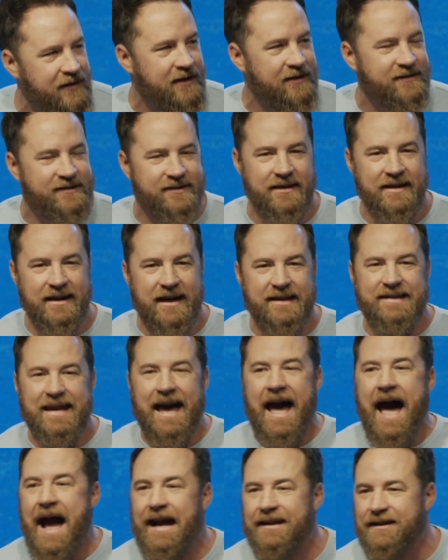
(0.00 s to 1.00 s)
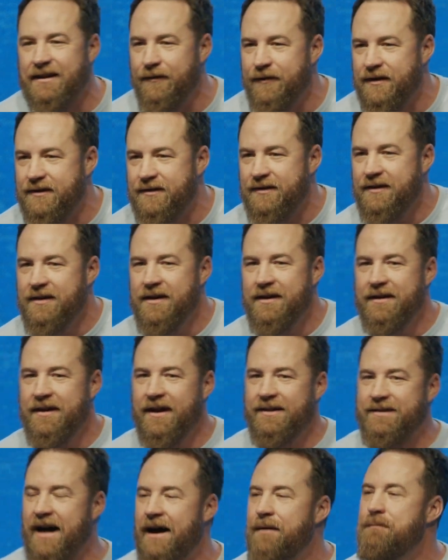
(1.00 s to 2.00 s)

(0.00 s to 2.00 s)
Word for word: It's, it's active. It's, it's